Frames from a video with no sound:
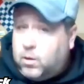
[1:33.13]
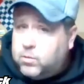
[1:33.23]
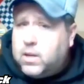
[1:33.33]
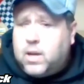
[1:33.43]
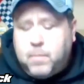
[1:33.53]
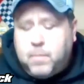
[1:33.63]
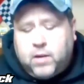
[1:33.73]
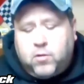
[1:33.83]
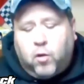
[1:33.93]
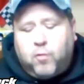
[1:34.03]
Sounds like he
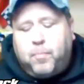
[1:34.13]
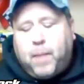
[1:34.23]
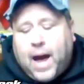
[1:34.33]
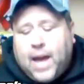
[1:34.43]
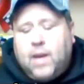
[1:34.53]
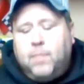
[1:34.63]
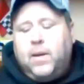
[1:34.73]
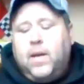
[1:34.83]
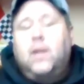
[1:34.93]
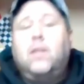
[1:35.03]
might have drove by
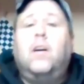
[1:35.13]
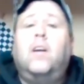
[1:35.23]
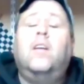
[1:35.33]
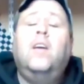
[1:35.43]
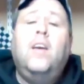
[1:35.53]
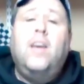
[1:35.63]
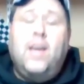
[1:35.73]
him to get it done.